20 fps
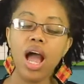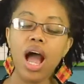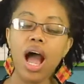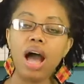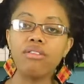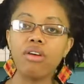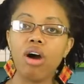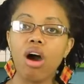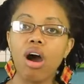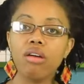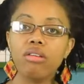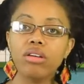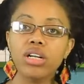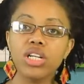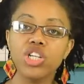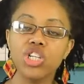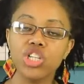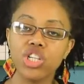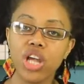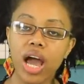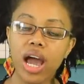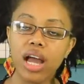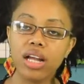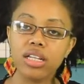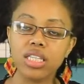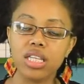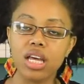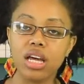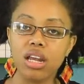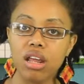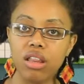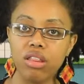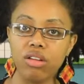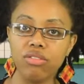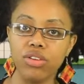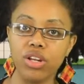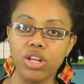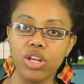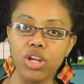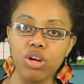I've already shot another
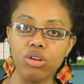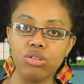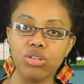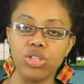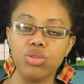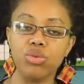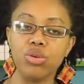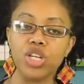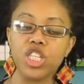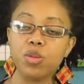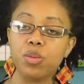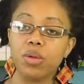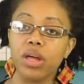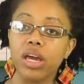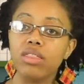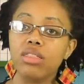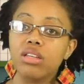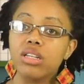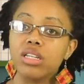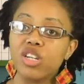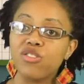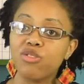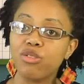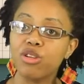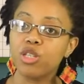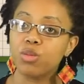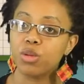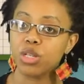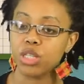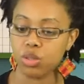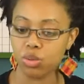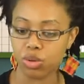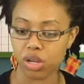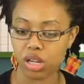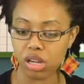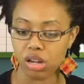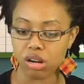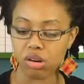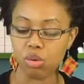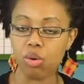video to explain the difference
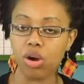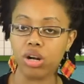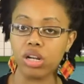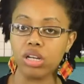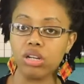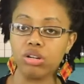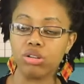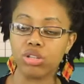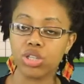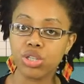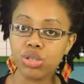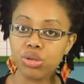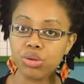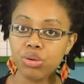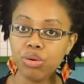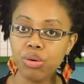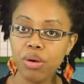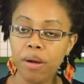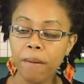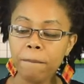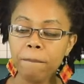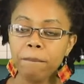between year one and year two,